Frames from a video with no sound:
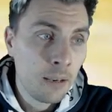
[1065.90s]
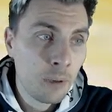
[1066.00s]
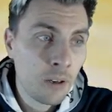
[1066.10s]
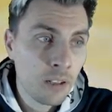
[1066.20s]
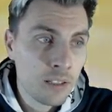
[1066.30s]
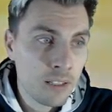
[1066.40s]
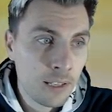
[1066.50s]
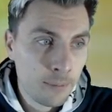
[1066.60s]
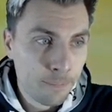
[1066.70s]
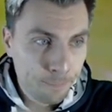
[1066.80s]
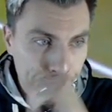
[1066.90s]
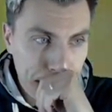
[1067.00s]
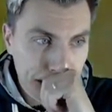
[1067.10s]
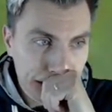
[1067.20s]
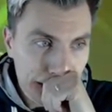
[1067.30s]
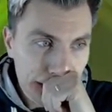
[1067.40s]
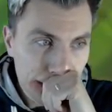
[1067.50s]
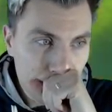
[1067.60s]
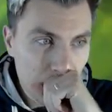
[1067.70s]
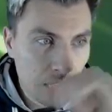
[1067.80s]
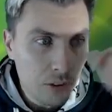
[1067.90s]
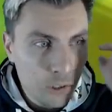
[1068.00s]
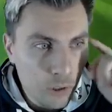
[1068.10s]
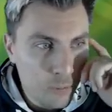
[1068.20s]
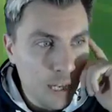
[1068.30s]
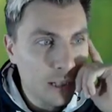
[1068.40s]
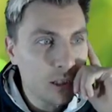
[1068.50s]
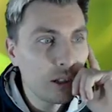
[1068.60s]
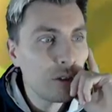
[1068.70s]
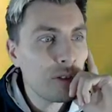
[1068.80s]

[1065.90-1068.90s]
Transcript: we are going to see the Necrozma actually go for